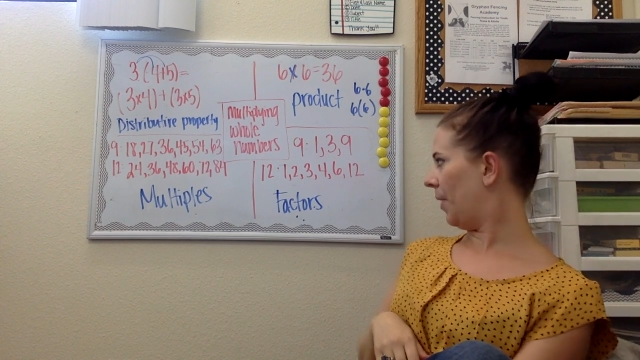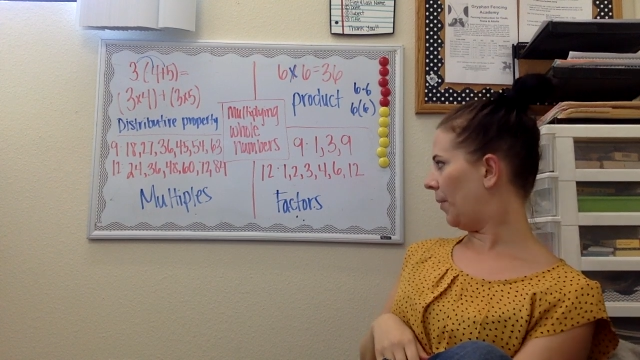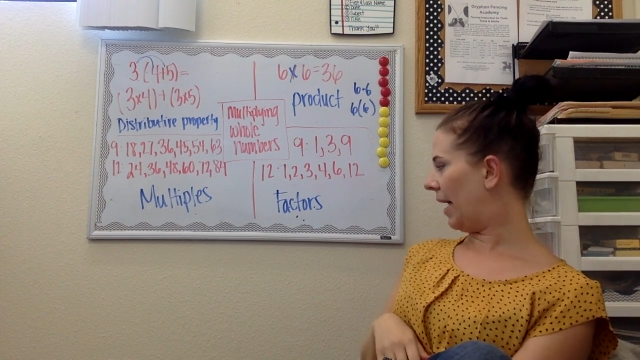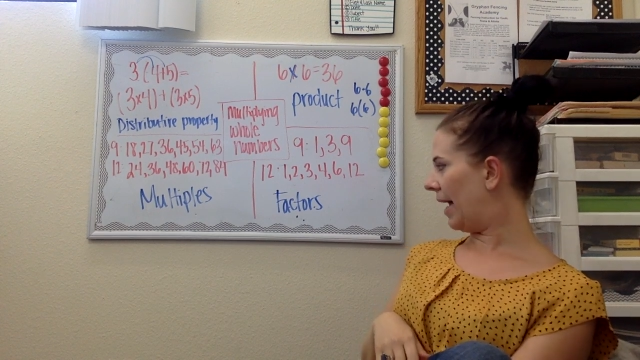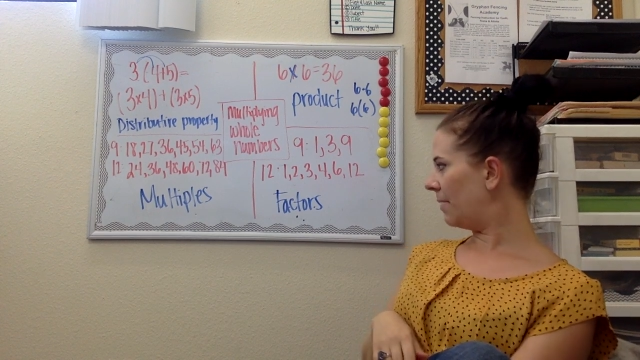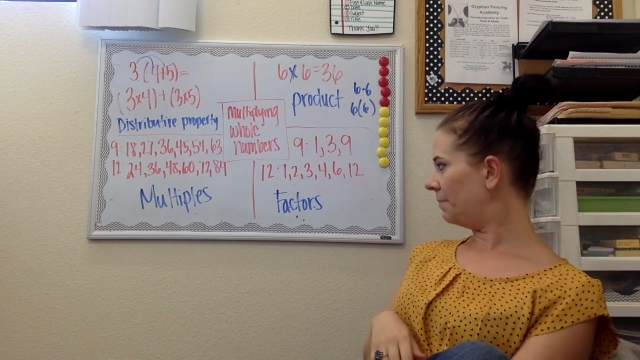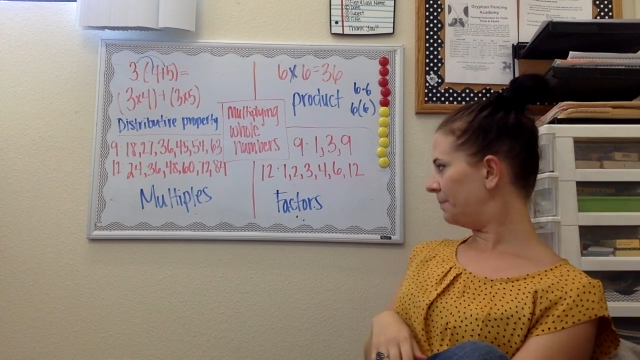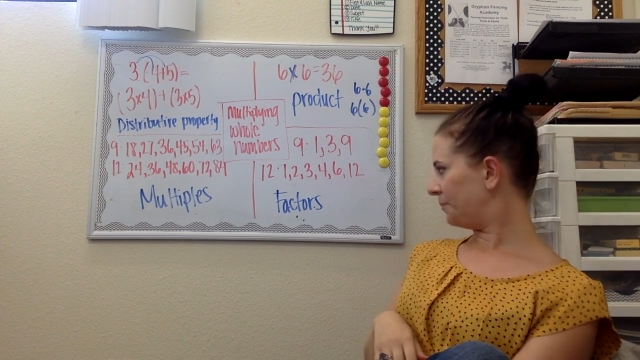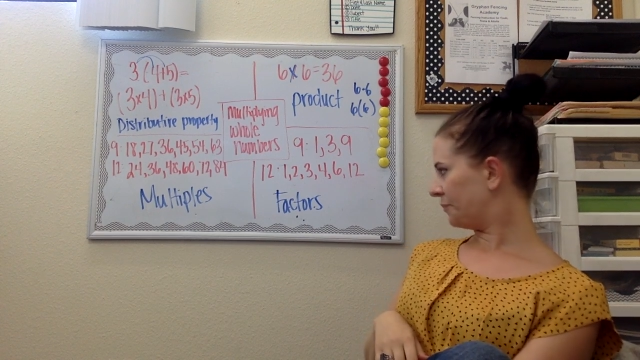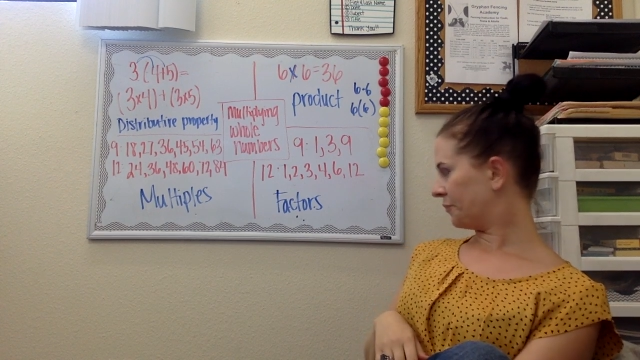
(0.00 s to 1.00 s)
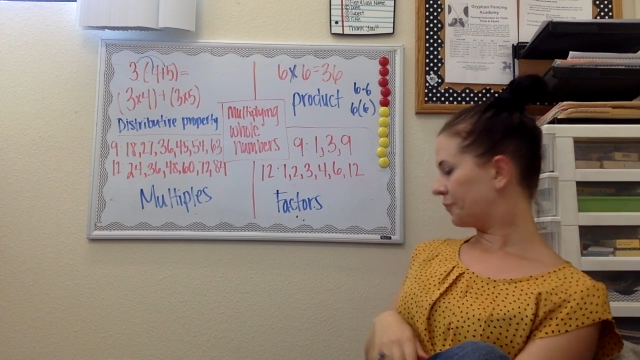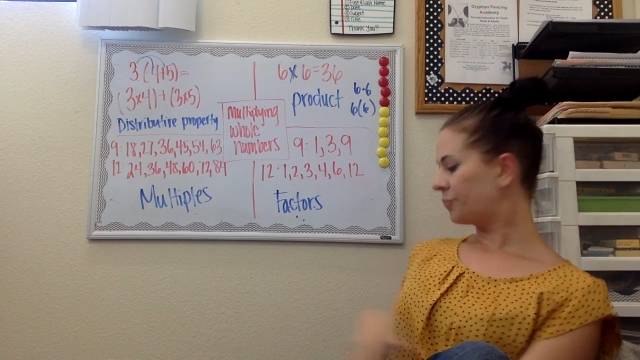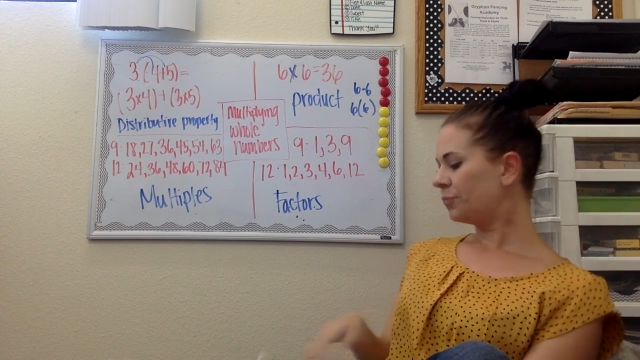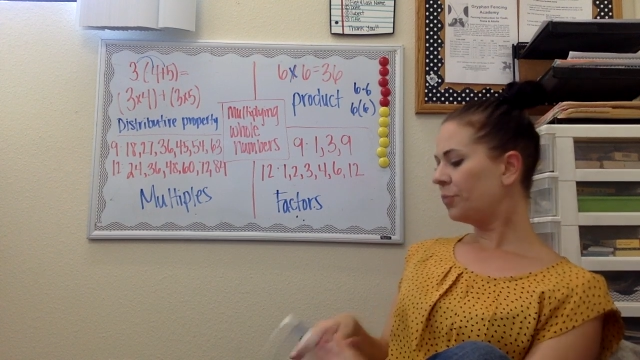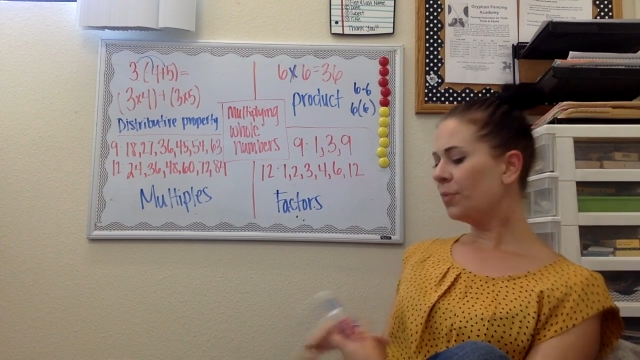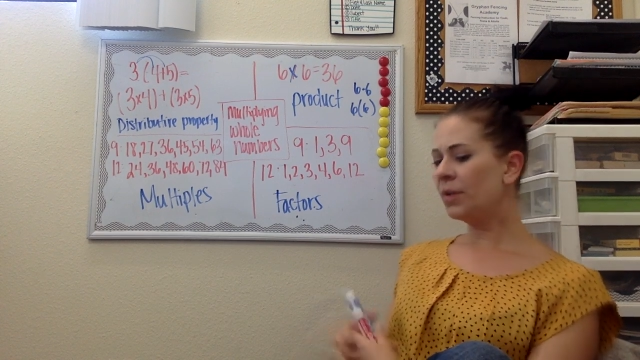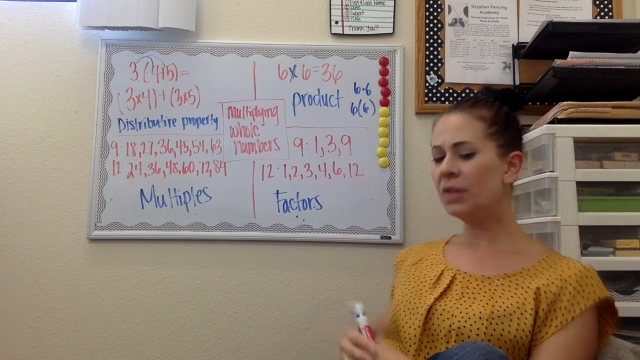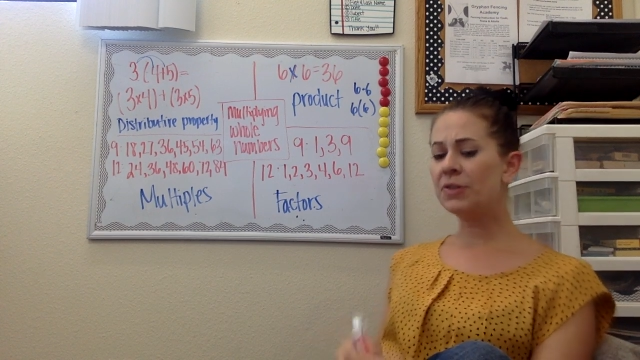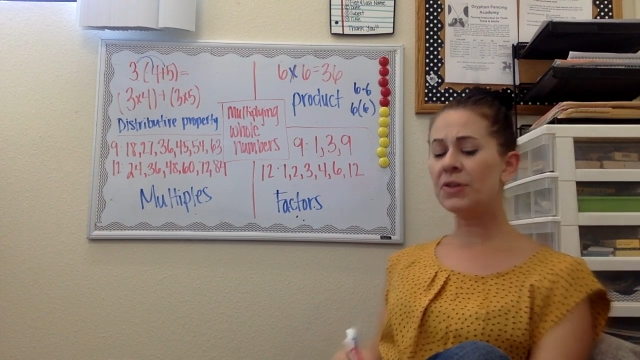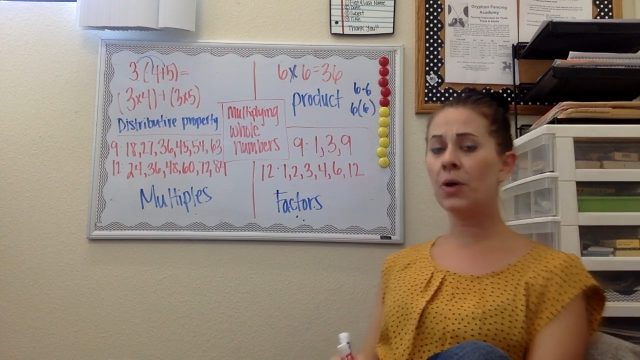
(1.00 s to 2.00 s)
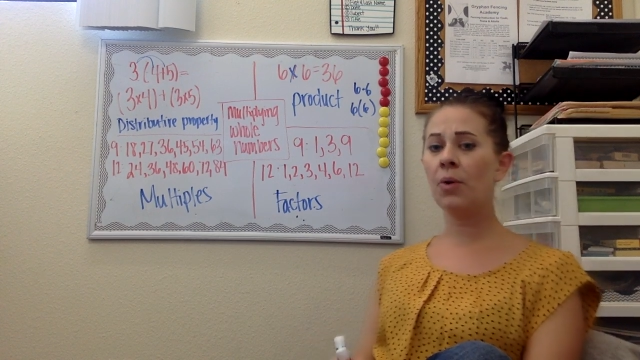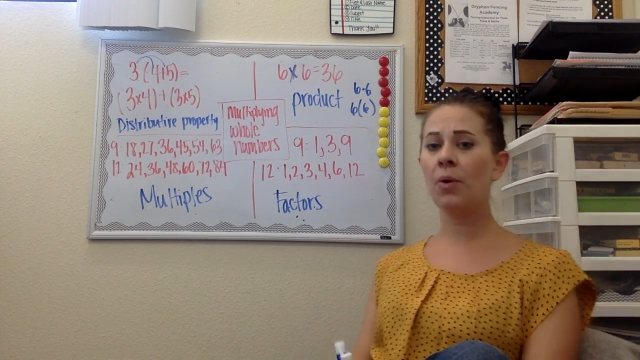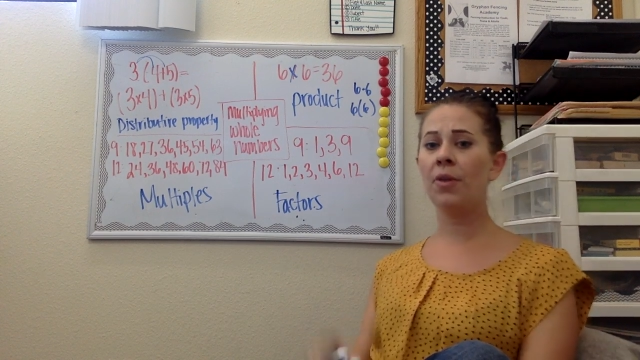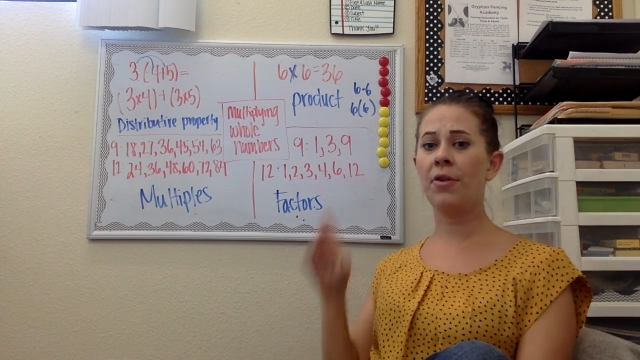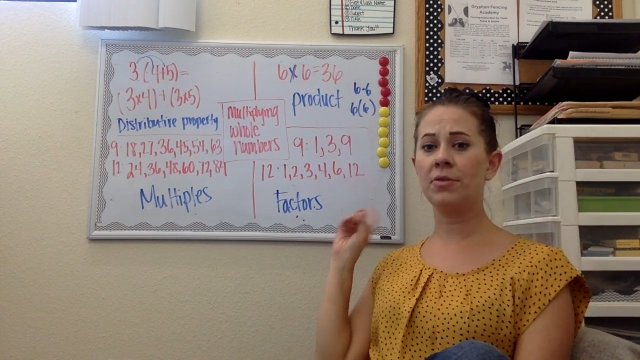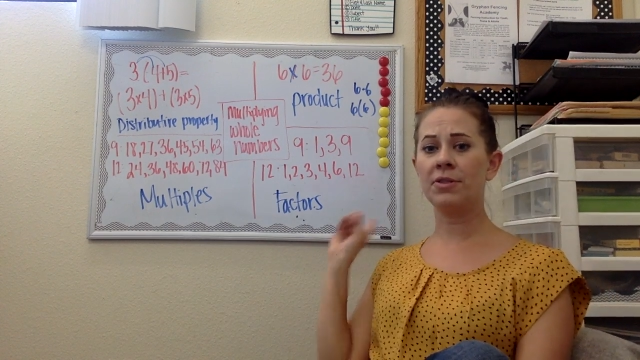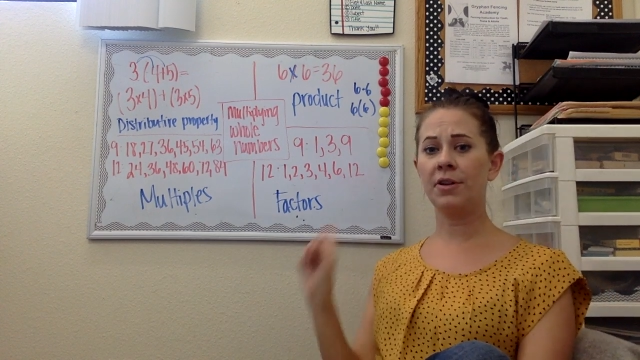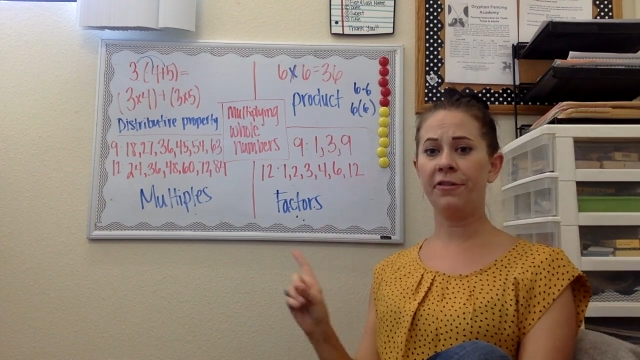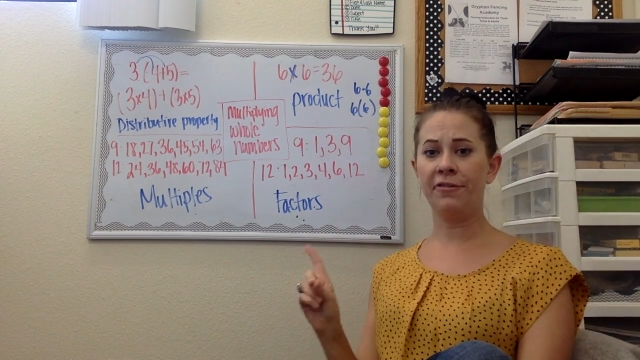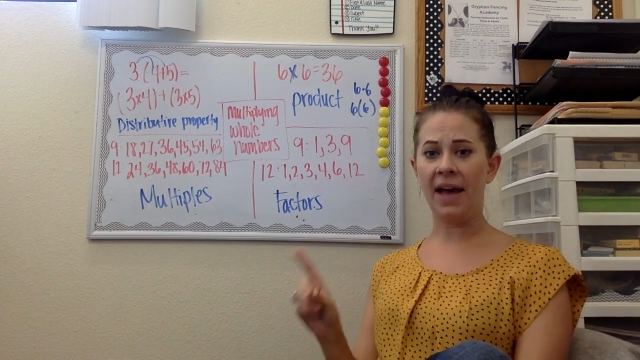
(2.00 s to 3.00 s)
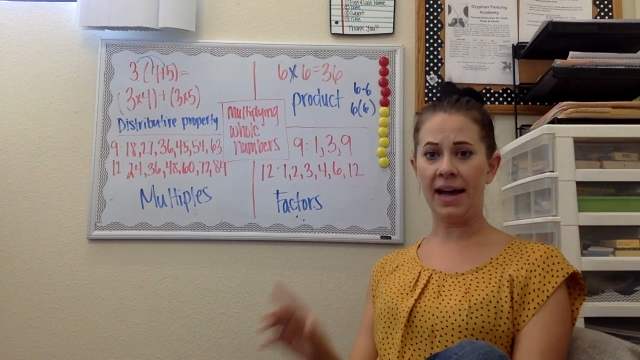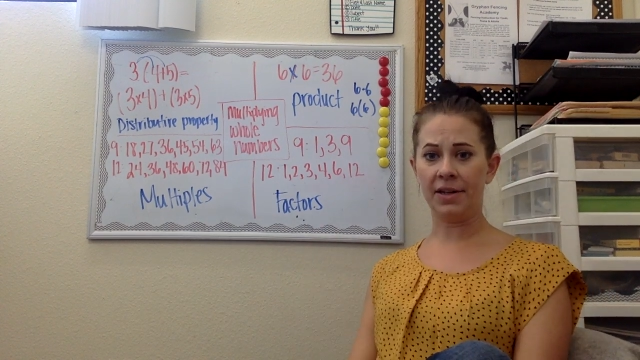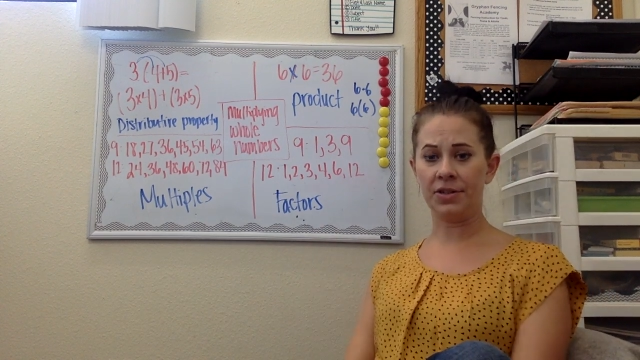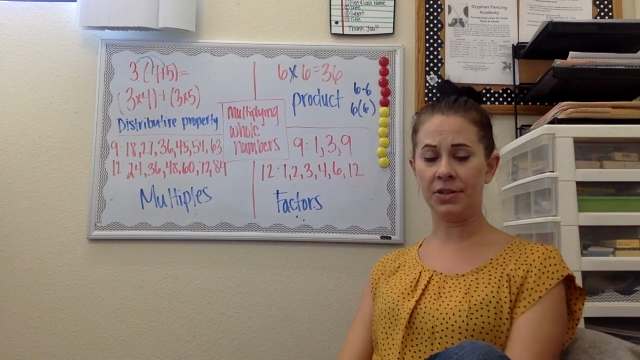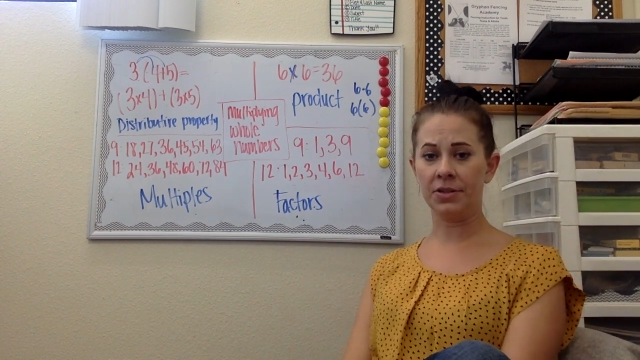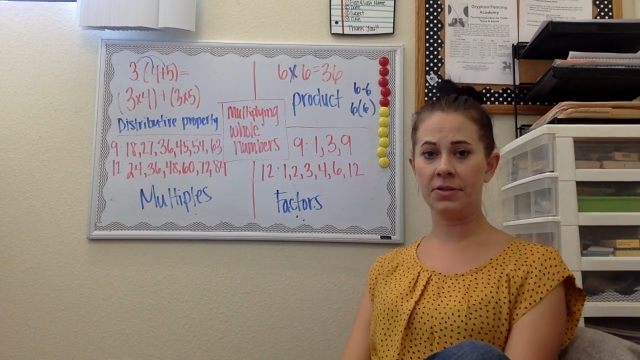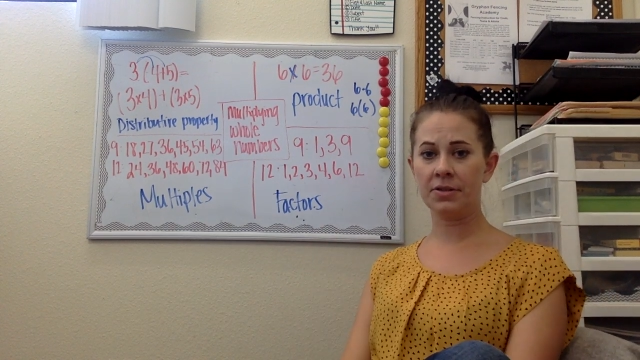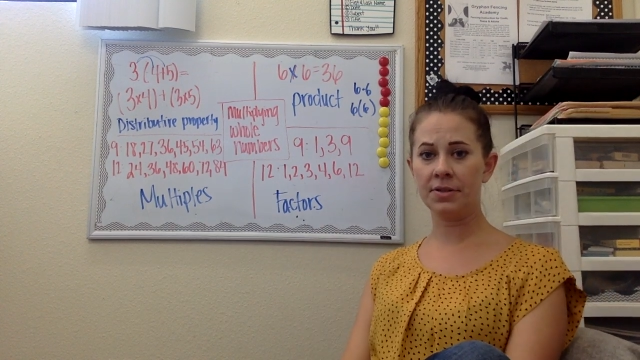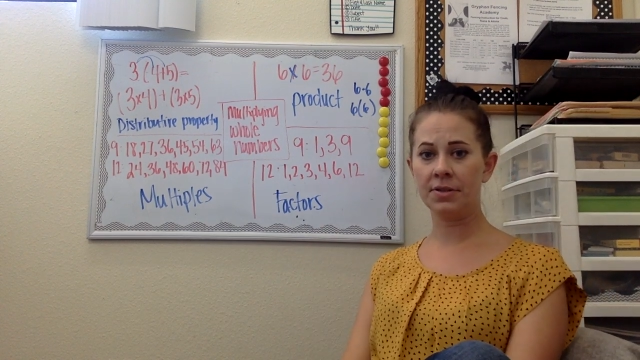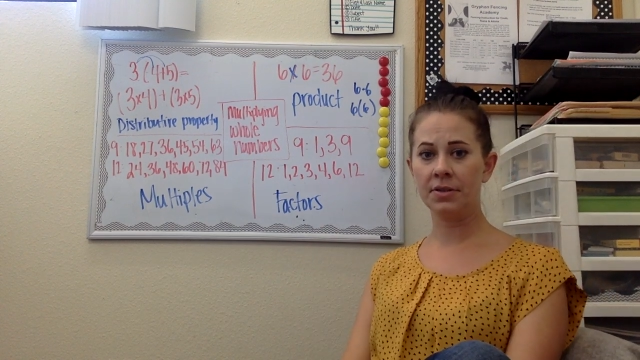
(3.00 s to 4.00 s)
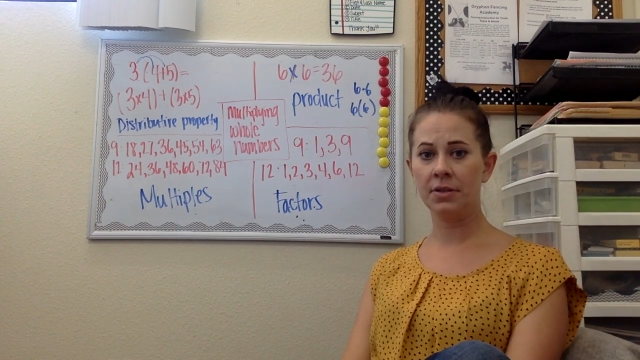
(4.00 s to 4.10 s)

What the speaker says: Okay? So those are factors.